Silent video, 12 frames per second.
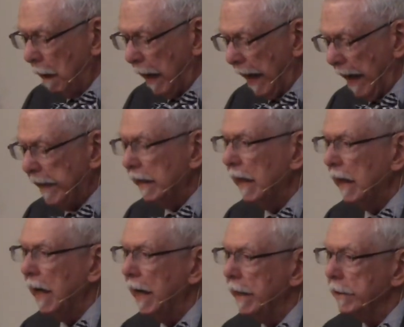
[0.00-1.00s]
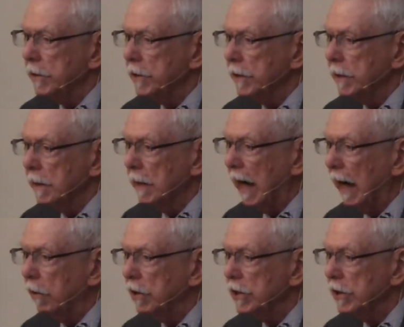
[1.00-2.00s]
analyze
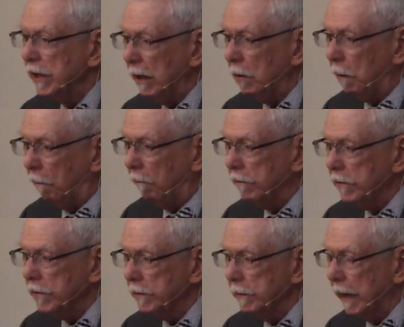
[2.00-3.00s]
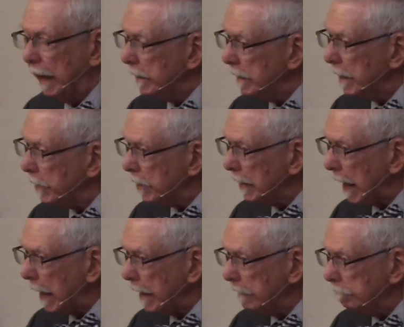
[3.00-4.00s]
ourselves, not the other
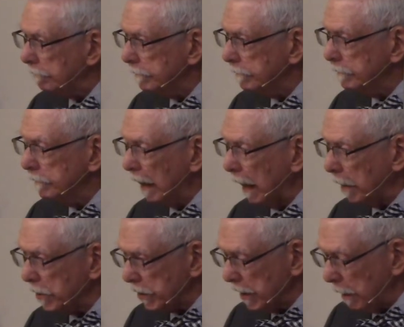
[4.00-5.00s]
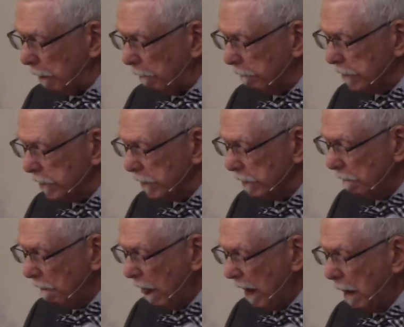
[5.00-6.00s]
guy, ourselves,
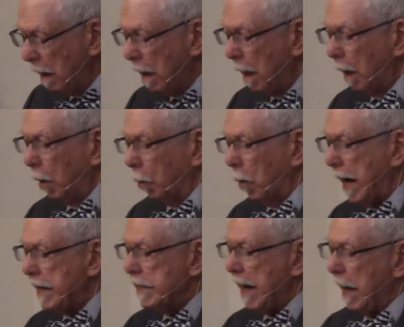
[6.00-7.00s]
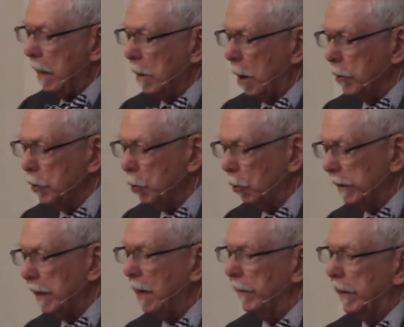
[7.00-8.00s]
write down our
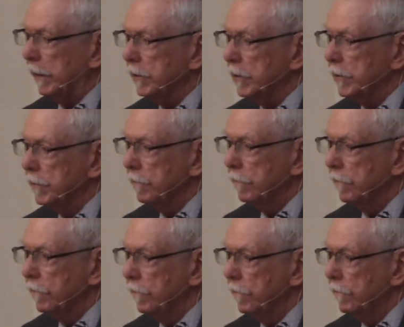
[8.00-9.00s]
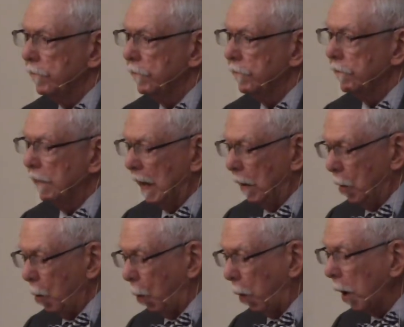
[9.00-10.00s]
shortcomings,
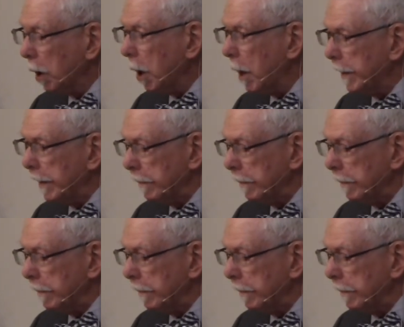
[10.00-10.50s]
work on it,